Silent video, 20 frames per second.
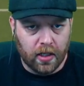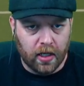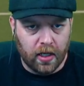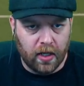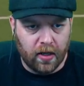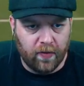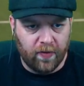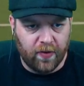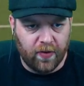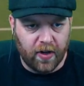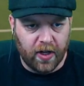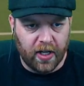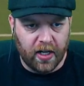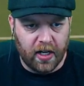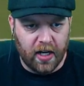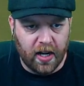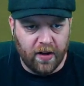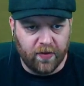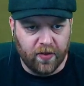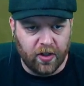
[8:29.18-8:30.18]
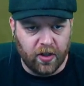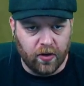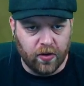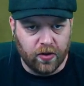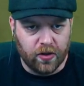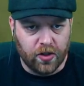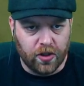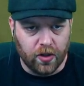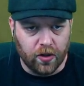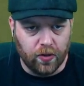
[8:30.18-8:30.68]
Can't find an avenue
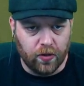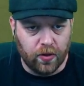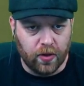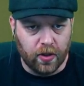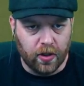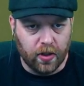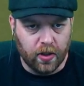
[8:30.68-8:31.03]
to shoot.